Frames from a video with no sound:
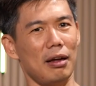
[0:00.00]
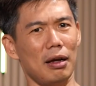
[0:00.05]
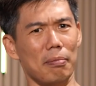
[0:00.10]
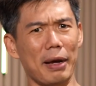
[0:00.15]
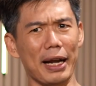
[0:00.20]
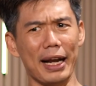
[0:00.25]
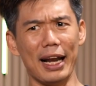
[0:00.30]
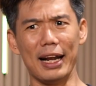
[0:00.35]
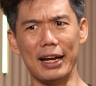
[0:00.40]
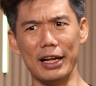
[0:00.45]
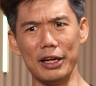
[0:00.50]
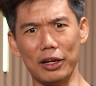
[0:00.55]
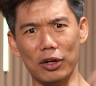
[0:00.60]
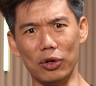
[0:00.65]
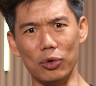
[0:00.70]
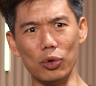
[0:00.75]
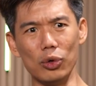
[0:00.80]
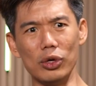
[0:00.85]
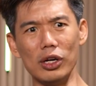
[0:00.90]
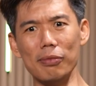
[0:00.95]
back then I
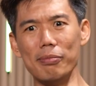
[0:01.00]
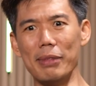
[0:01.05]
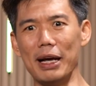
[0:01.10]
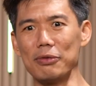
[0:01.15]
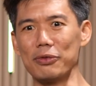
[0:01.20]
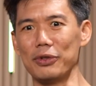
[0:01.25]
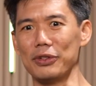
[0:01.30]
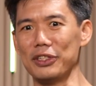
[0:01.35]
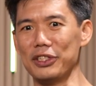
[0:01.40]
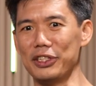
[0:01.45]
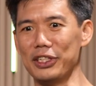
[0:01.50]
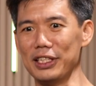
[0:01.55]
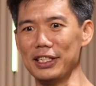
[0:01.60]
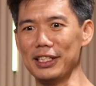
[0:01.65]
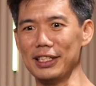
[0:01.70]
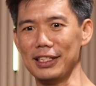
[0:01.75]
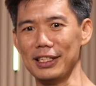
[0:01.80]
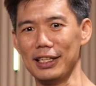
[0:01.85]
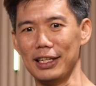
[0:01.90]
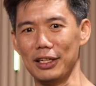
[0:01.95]
think Google Maps was
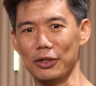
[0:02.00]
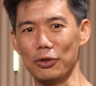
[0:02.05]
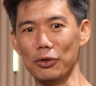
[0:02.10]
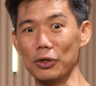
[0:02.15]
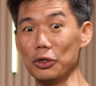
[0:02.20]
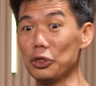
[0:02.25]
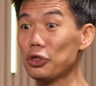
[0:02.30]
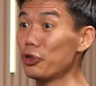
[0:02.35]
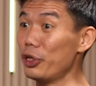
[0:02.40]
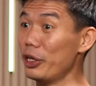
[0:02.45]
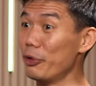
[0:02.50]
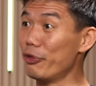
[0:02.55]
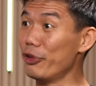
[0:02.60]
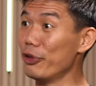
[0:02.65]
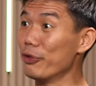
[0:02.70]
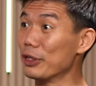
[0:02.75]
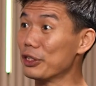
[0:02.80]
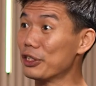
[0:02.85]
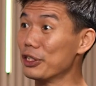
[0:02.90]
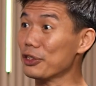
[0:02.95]
just Google Street
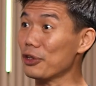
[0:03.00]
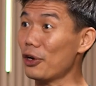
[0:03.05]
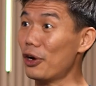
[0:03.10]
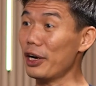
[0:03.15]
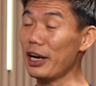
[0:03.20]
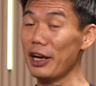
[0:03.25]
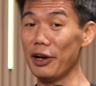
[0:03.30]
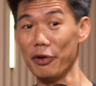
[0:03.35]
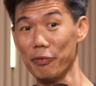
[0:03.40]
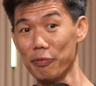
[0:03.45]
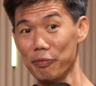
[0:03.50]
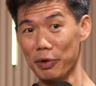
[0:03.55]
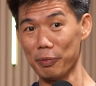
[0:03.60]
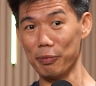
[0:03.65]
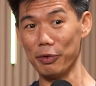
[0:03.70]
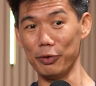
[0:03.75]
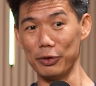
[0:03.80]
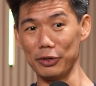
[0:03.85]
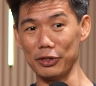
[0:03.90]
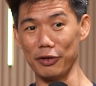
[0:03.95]
View was just on, and the
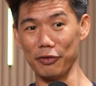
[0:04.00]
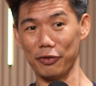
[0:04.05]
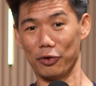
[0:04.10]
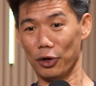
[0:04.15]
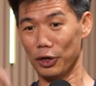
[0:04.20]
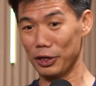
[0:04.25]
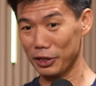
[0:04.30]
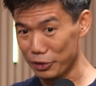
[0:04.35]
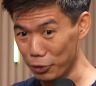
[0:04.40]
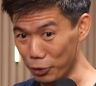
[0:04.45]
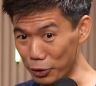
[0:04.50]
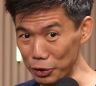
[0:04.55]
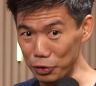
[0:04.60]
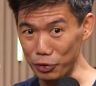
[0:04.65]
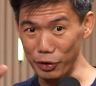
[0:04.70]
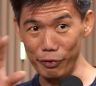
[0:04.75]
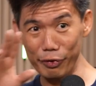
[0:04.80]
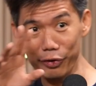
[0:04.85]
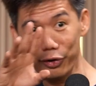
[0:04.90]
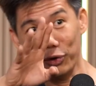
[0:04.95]
people would sort of go on Google
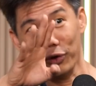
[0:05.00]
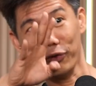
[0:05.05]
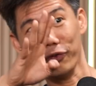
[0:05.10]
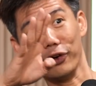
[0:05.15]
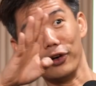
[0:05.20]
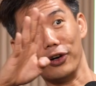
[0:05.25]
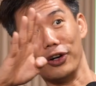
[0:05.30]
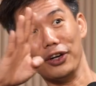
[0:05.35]
Street View and look